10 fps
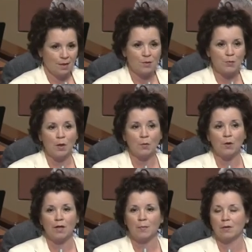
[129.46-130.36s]
He was more
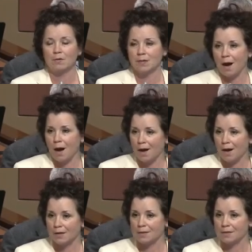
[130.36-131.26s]
worried about
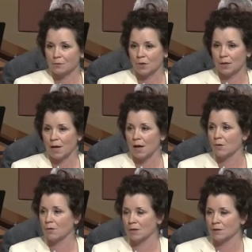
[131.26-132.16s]
dogs running
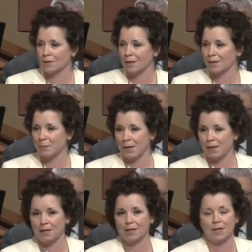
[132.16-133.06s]
out and
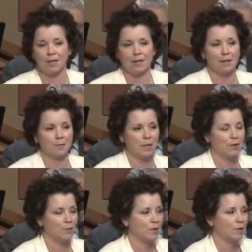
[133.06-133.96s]
biting him.
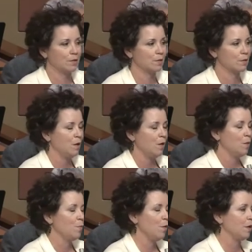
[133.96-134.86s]
He was
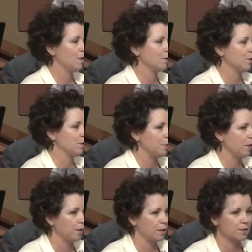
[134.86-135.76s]
more concerned
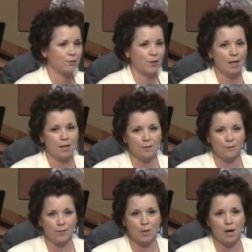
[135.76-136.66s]
about things flying up
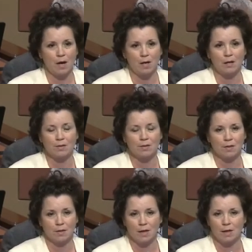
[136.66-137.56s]
from cars
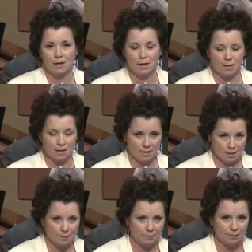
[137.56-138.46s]
than a car hitting
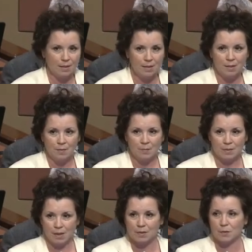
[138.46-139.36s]
him. But
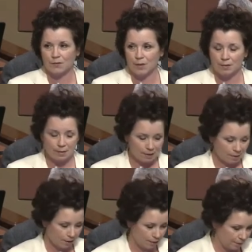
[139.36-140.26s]
that's what finally
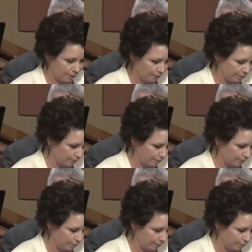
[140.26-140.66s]
did it.